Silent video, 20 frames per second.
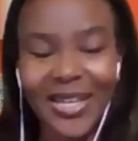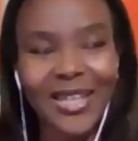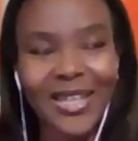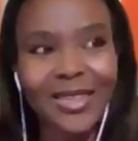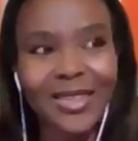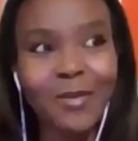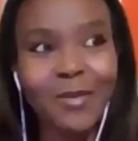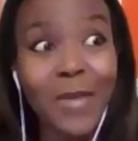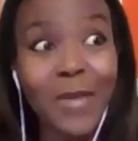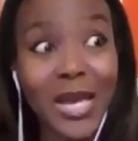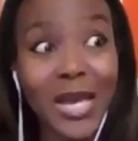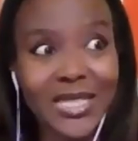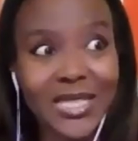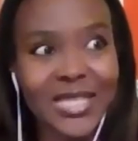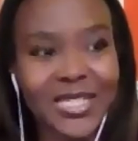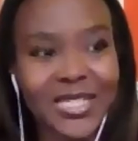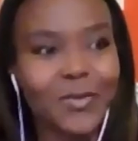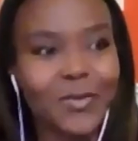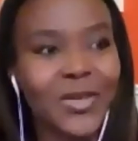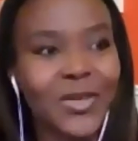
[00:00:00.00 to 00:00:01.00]
Uh, the
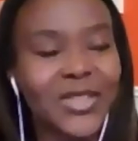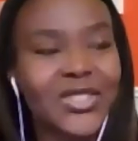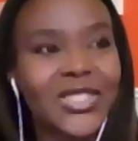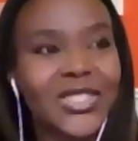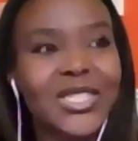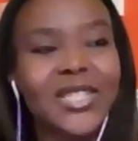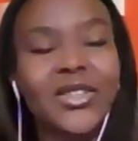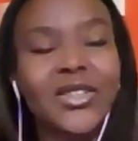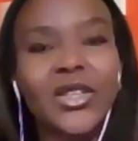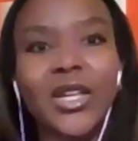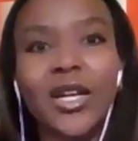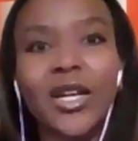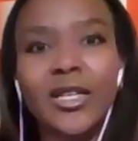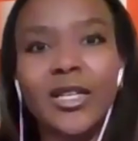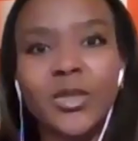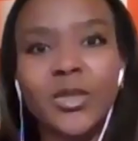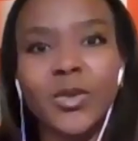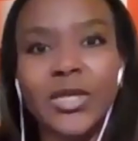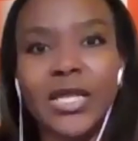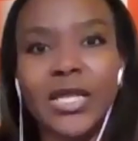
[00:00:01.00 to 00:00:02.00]
message at Burgess Hill
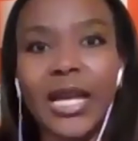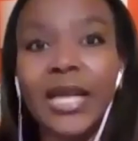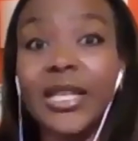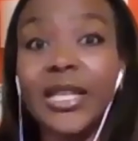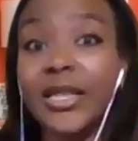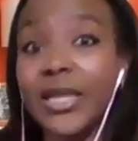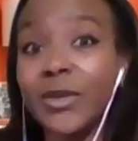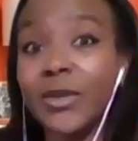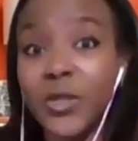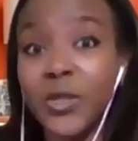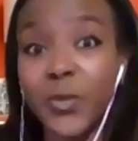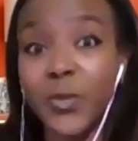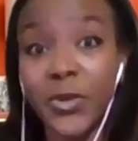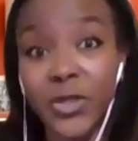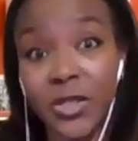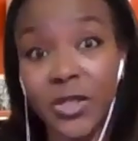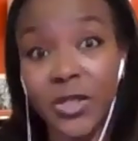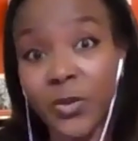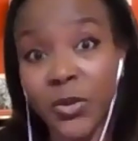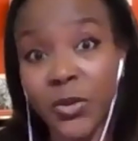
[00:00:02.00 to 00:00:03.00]
Girls was that anything was
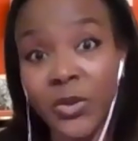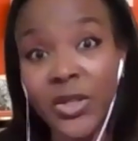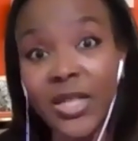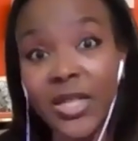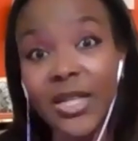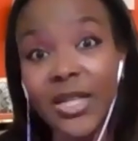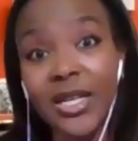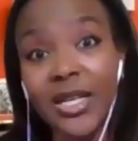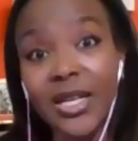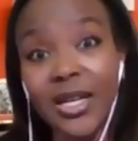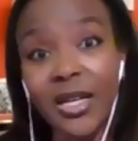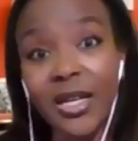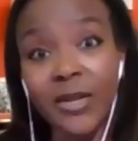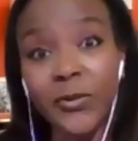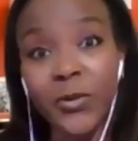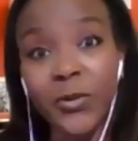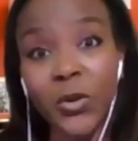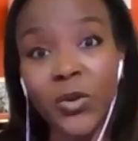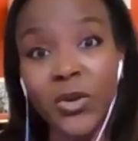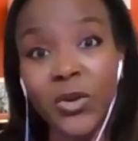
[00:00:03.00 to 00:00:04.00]
possible uh,
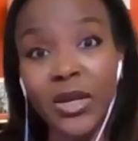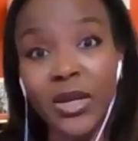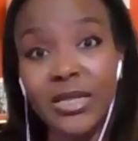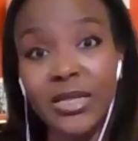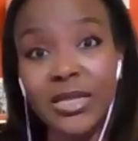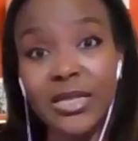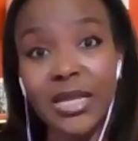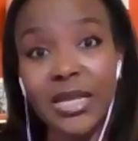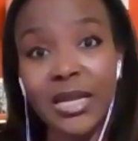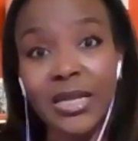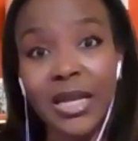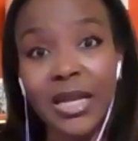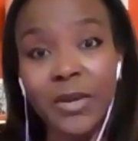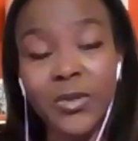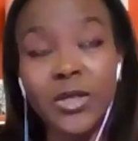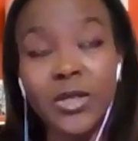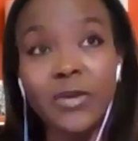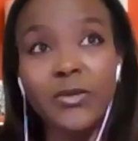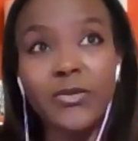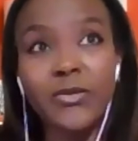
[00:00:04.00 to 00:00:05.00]
for us. And that
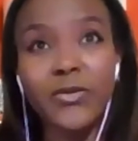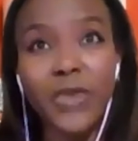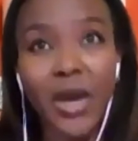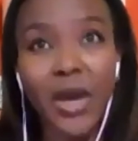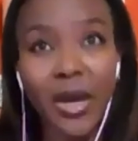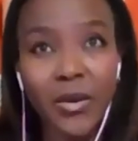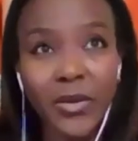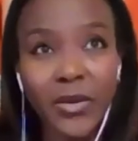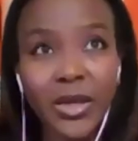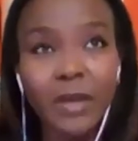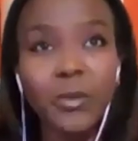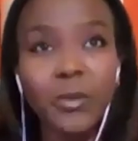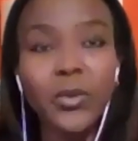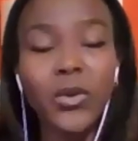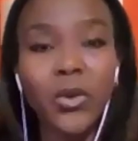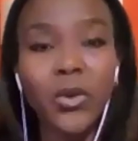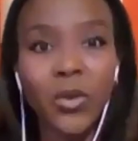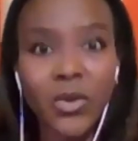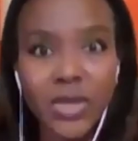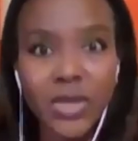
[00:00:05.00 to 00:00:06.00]
was a very
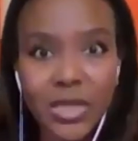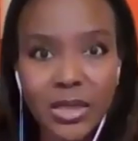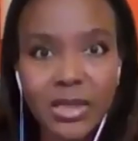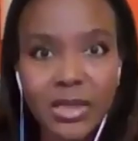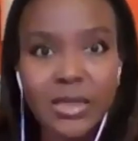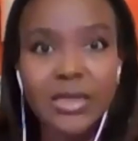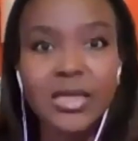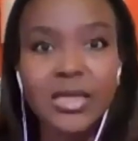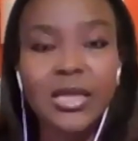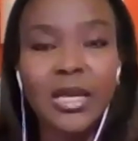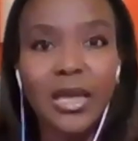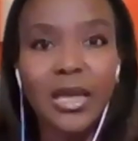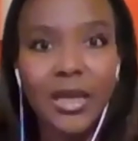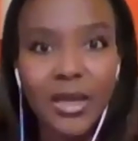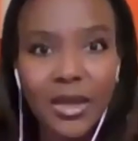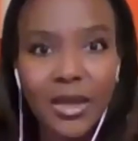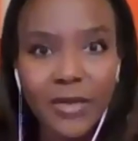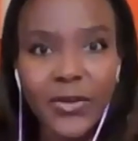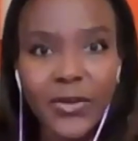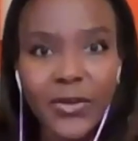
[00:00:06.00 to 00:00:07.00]
important
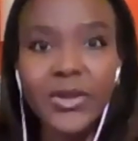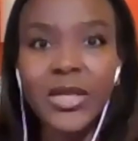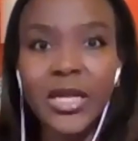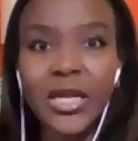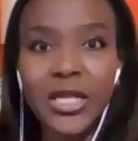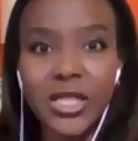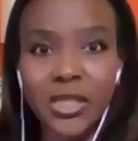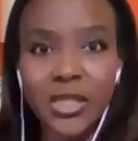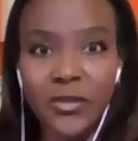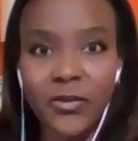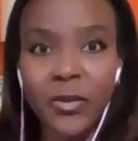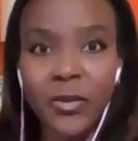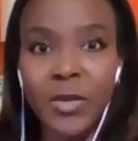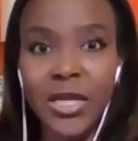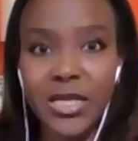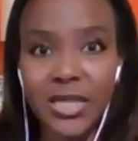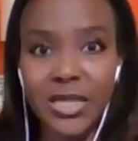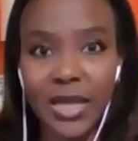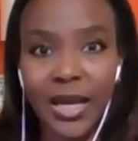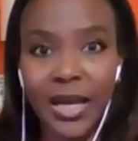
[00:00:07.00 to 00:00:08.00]
foundation for
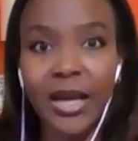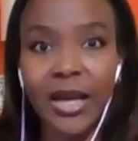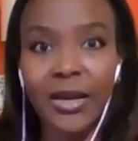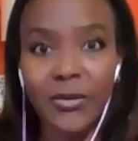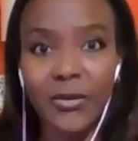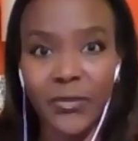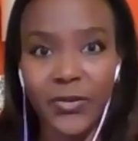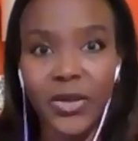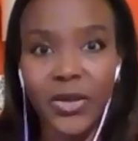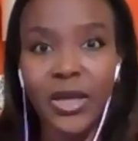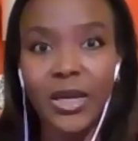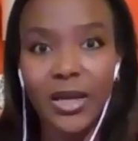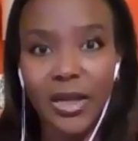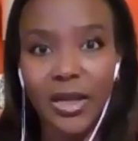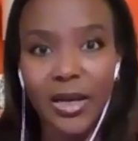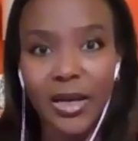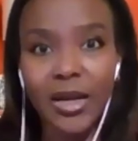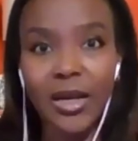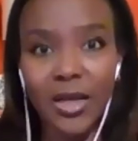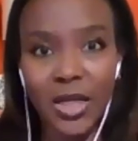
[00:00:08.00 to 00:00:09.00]
me to have
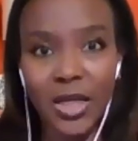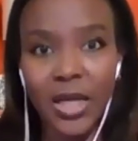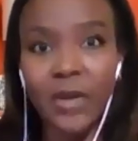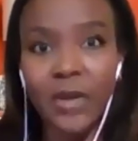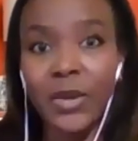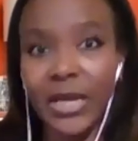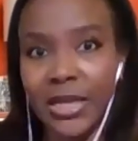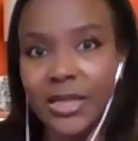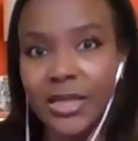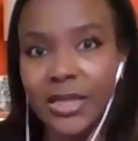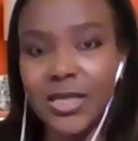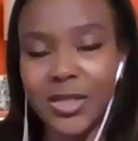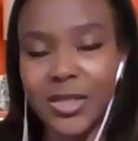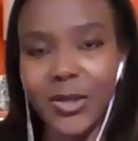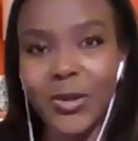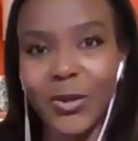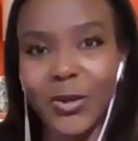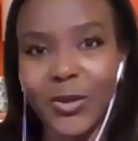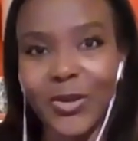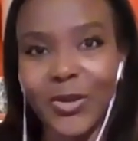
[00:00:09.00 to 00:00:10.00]
uh, going
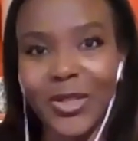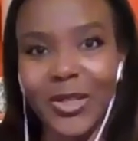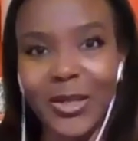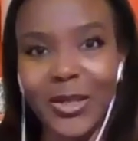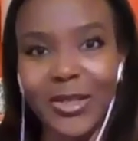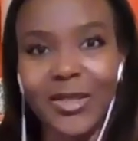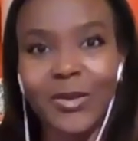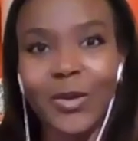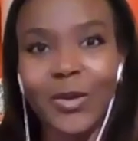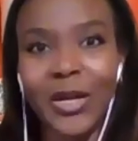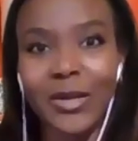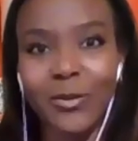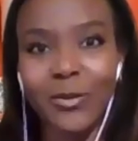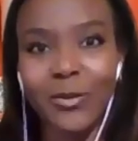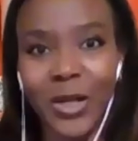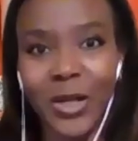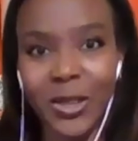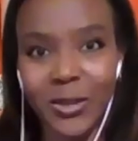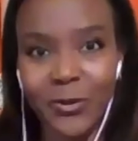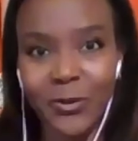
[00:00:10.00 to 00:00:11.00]
into, you know, the work,
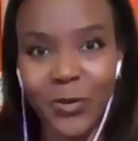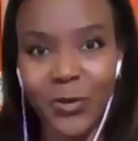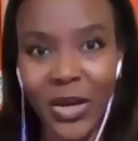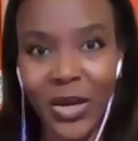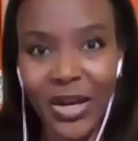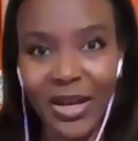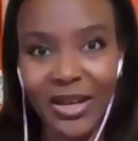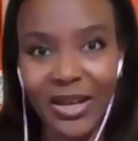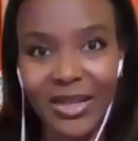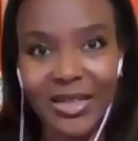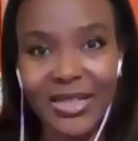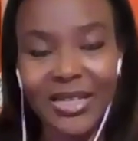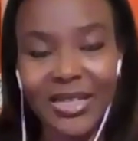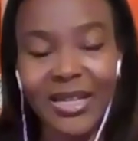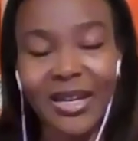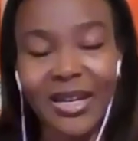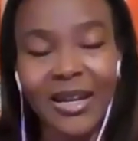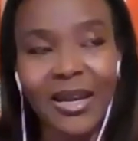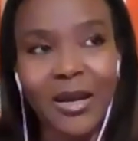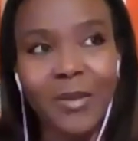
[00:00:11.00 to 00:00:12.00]
world of work.
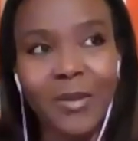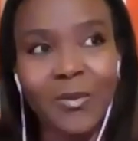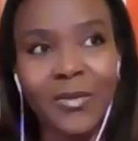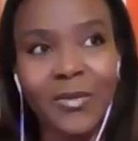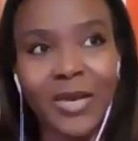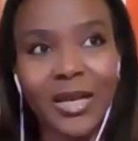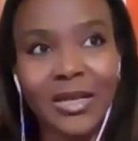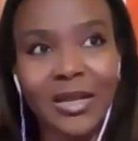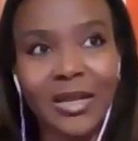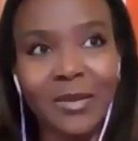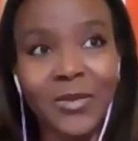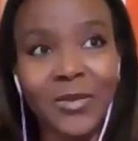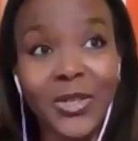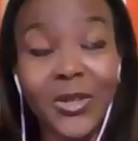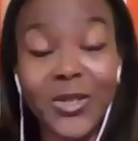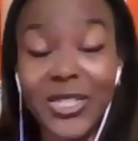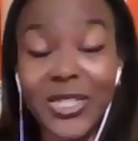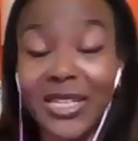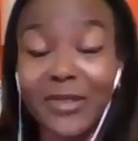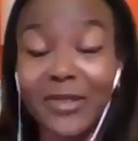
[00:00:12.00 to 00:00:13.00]
Um, and I'm
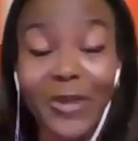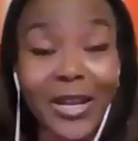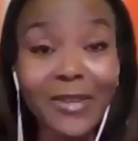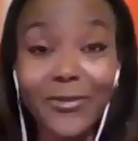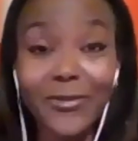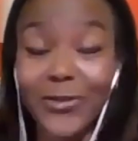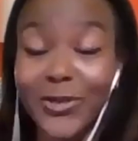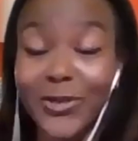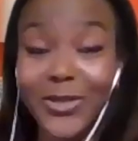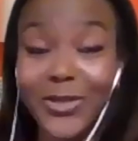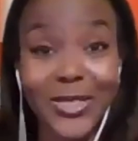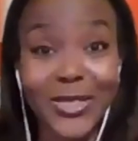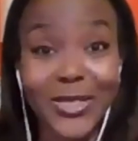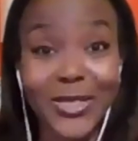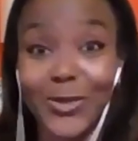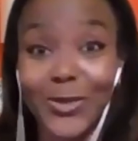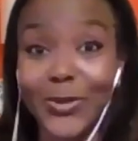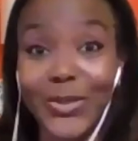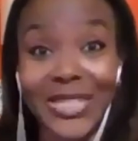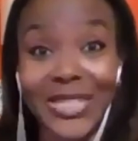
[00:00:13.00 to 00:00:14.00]
hugely grateful to the
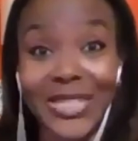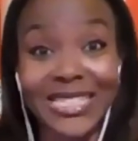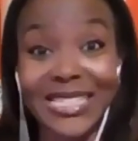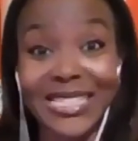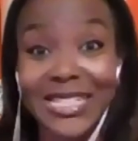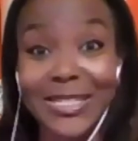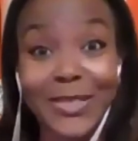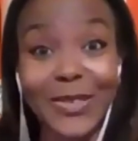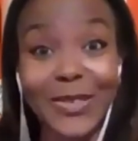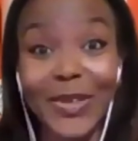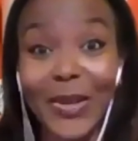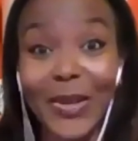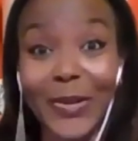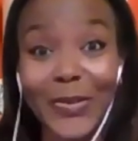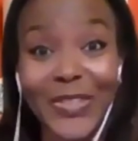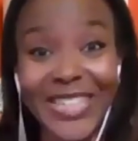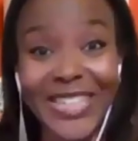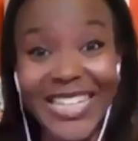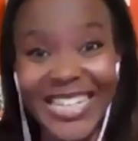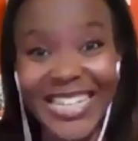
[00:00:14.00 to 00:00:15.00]
school, Liz, as you know.